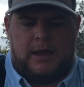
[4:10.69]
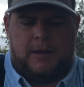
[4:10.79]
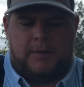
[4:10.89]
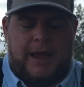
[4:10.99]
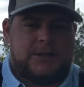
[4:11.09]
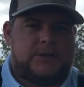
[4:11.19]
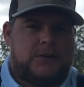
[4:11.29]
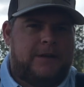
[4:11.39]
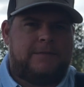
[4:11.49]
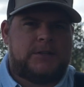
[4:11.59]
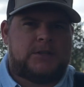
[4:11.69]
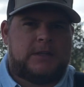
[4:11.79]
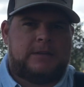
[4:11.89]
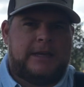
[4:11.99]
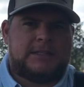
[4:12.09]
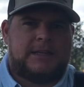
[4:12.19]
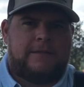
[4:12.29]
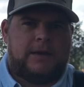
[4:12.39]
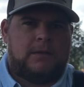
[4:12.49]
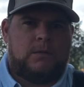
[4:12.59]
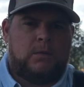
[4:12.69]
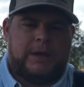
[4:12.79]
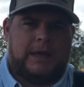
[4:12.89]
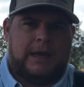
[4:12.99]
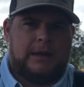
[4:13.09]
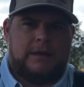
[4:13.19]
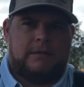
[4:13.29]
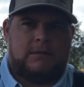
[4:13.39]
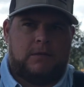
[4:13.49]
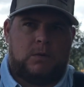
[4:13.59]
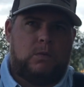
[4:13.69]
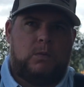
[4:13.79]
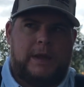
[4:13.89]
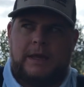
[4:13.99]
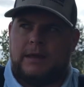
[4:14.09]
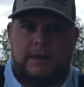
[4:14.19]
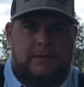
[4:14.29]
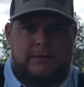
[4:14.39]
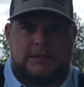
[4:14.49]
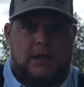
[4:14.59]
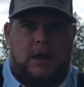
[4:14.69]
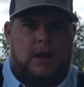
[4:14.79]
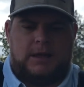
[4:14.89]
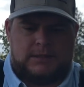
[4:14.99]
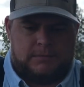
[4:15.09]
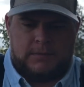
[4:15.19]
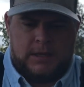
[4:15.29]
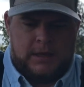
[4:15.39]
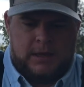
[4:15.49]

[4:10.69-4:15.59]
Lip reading: Last year I fished it Thanksgiving weekend or week, and it was awesome.